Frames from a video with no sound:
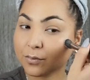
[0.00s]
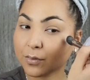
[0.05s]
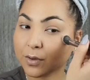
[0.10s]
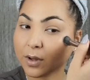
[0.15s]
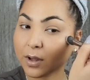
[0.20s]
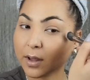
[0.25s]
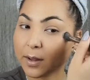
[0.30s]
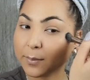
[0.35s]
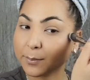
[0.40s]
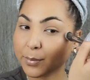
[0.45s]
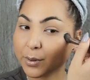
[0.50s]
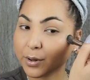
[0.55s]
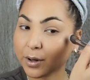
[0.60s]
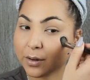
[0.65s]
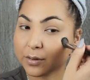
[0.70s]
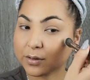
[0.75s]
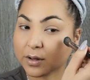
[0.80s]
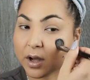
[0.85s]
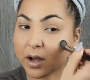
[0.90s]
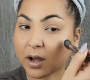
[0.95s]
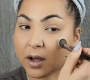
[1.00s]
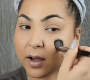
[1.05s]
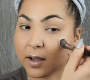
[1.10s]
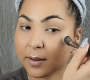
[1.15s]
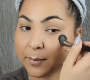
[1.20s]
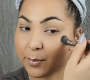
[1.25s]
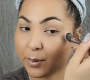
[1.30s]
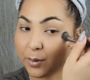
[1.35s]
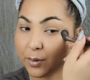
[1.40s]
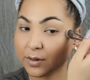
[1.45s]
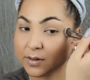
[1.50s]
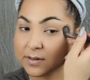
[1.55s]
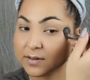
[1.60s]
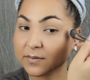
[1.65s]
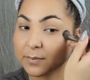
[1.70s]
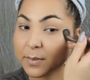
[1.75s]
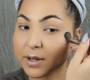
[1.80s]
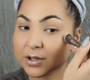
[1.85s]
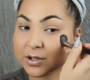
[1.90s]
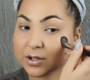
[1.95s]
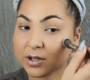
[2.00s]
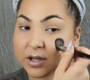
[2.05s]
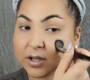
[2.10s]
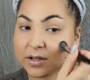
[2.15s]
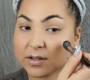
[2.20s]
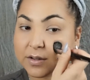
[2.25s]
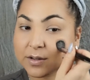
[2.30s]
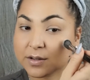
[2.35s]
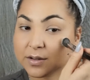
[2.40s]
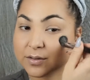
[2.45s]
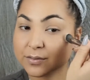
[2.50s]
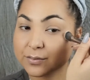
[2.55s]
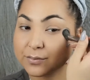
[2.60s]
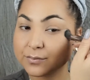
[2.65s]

and put it on the high points of my cheeks.